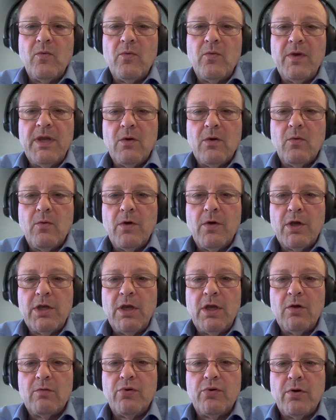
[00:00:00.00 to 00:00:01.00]
We are
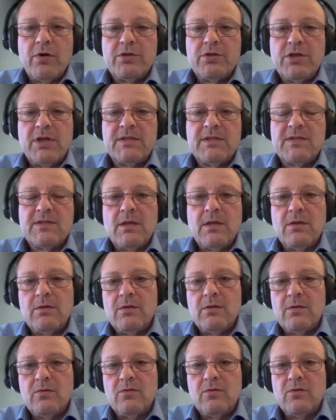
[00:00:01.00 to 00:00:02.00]
working on projects
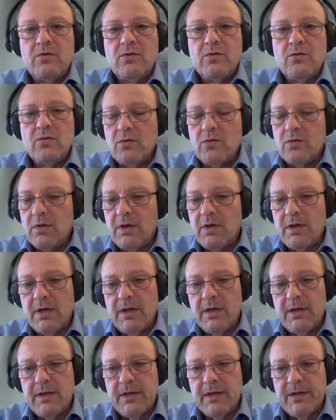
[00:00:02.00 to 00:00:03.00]

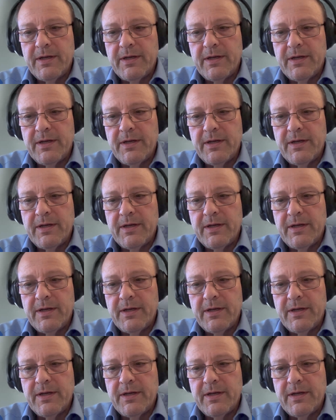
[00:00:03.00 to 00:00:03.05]
to